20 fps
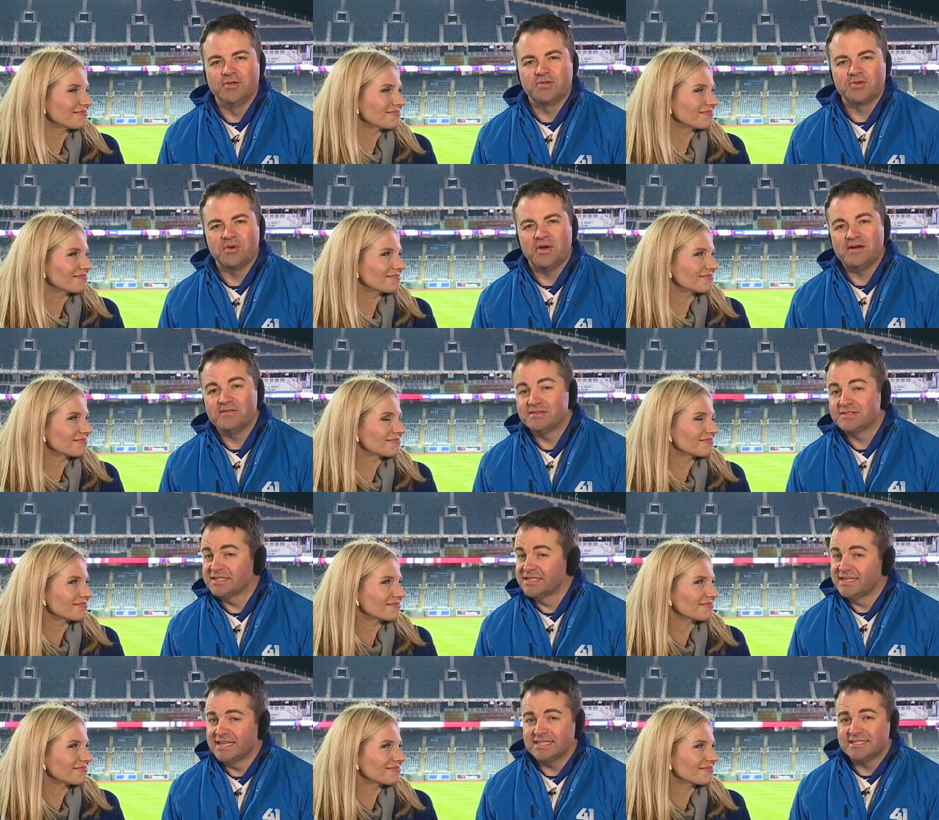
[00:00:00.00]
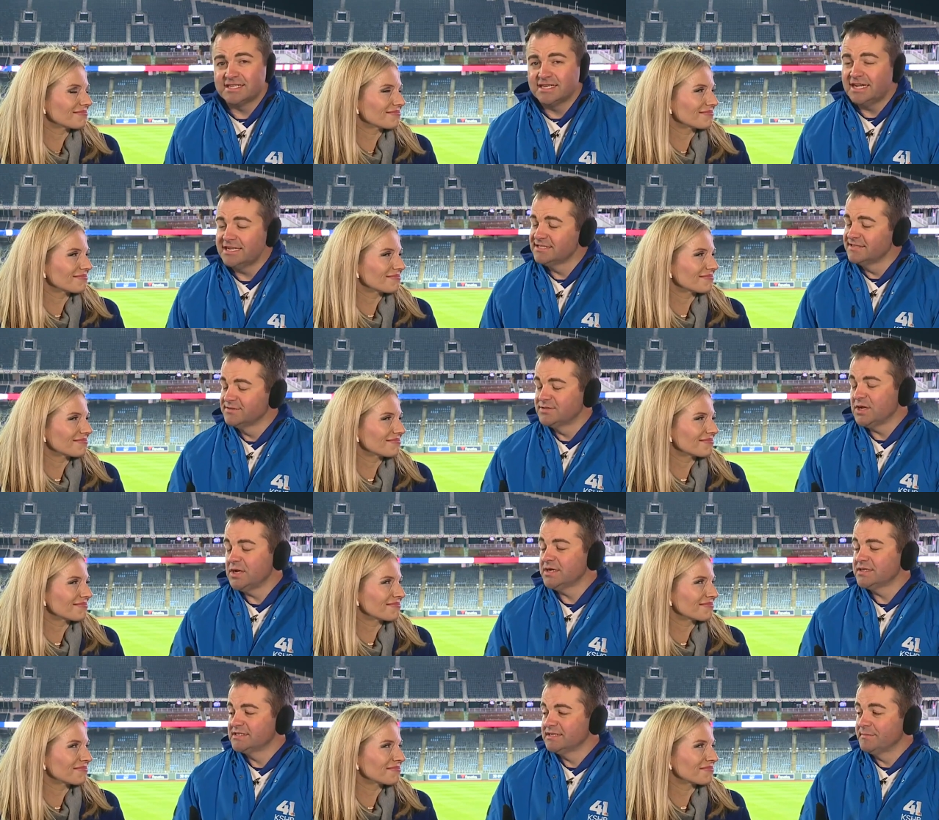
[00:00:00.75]
Speaker 1: So obviously that's
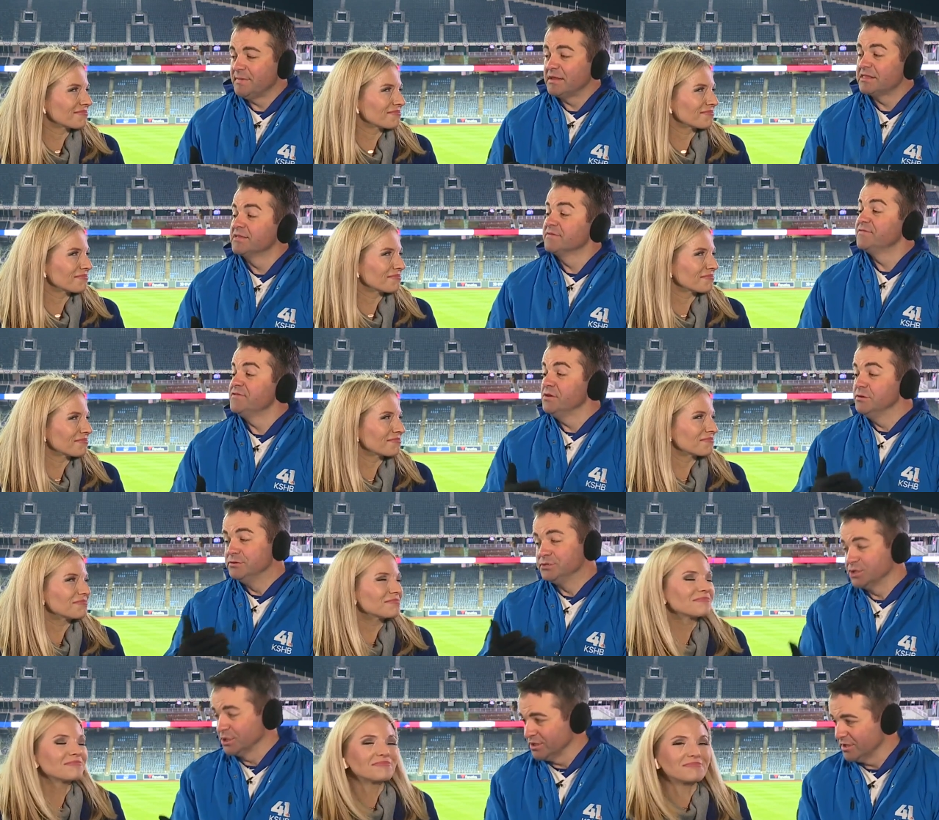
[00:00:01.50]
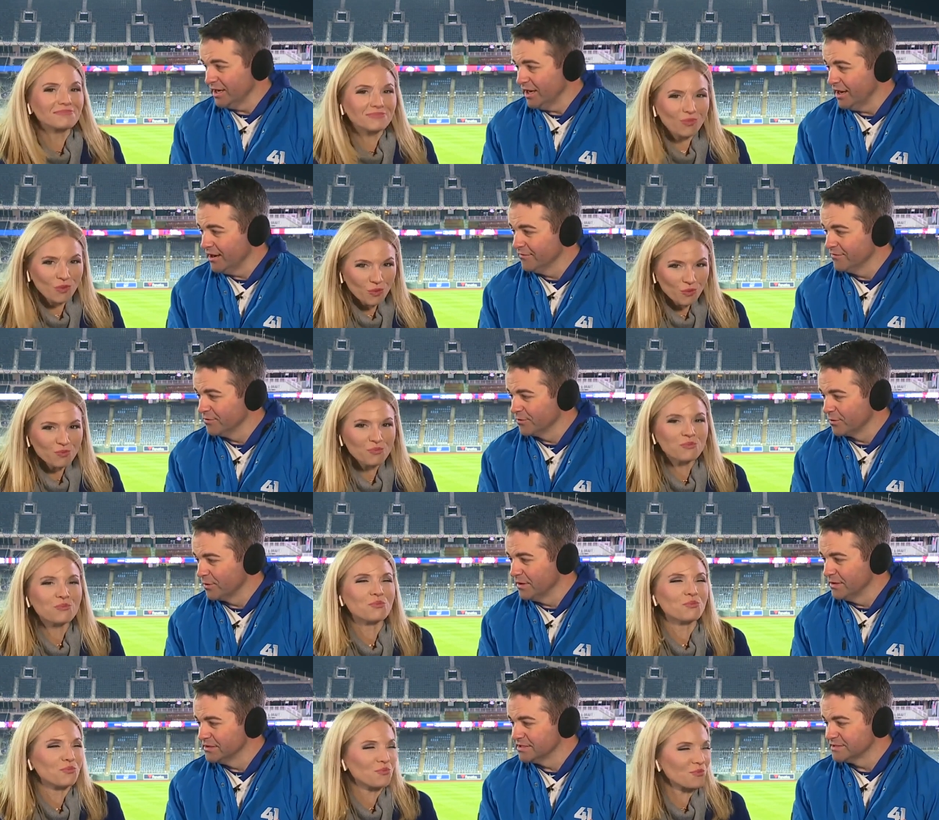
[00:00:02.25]
lots of talk about the future
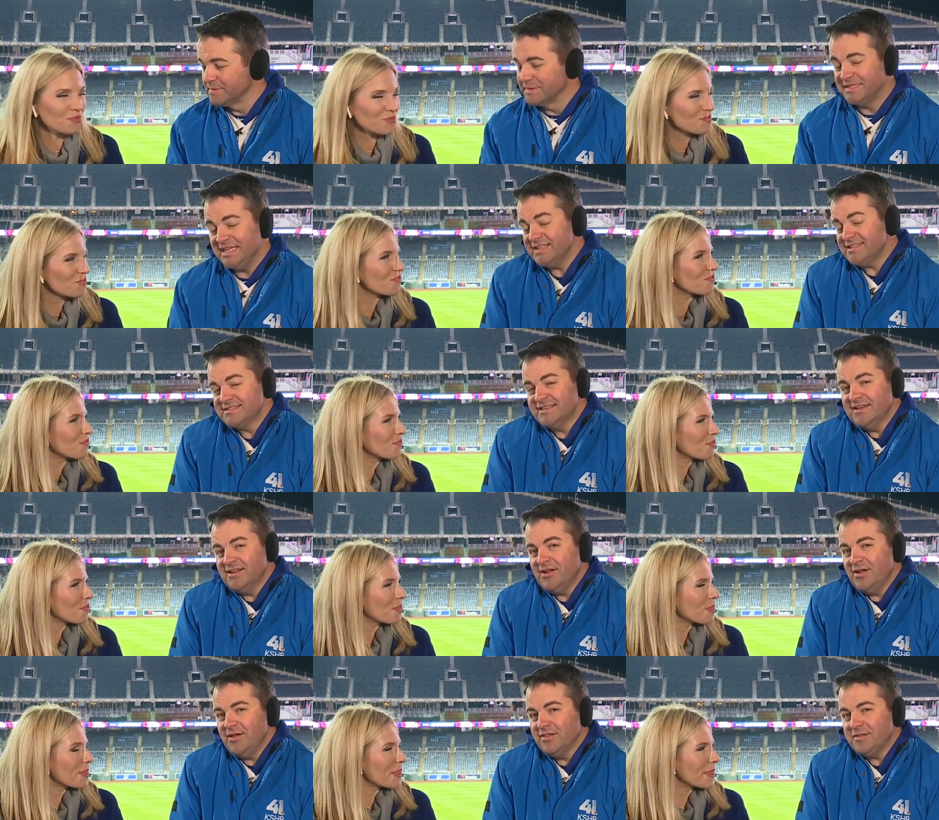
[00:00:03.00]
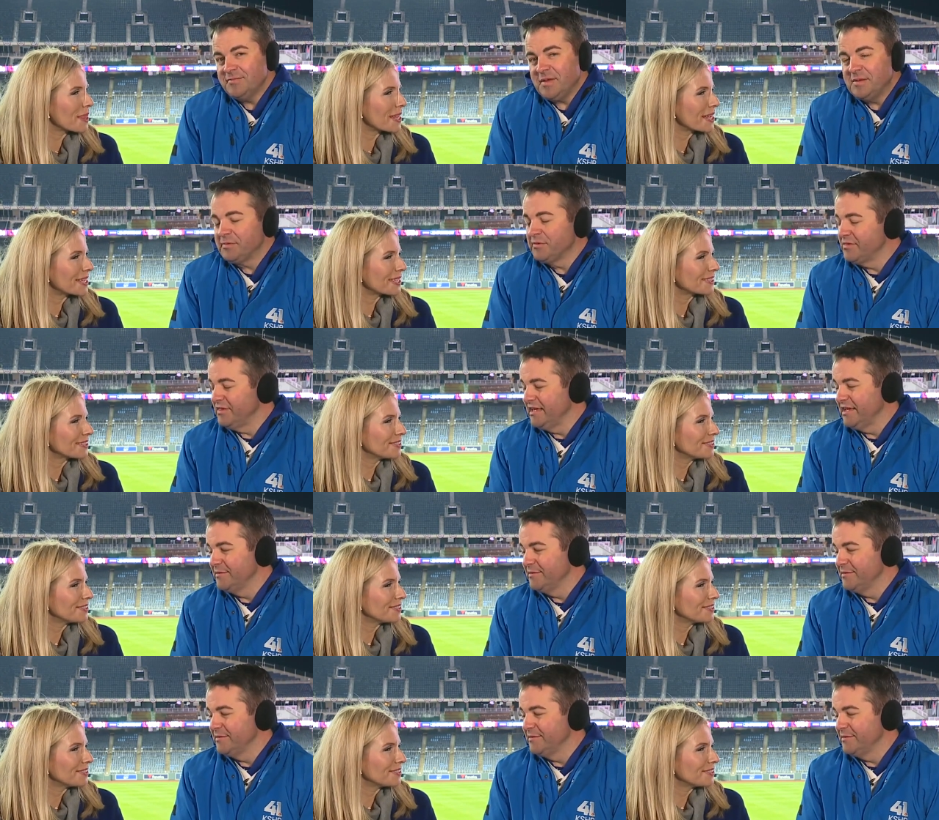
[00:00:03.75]
of the Royals, but that's not all that people